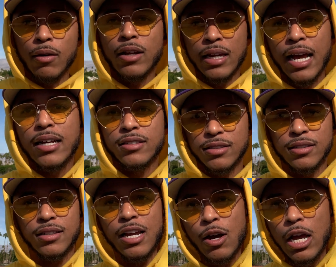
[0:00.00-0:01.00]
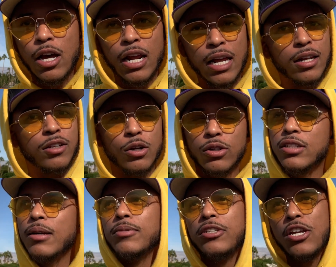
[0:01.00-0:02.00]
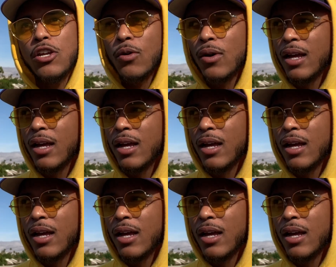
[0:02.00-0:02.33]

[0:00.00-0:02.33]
yes, it'll do something to you.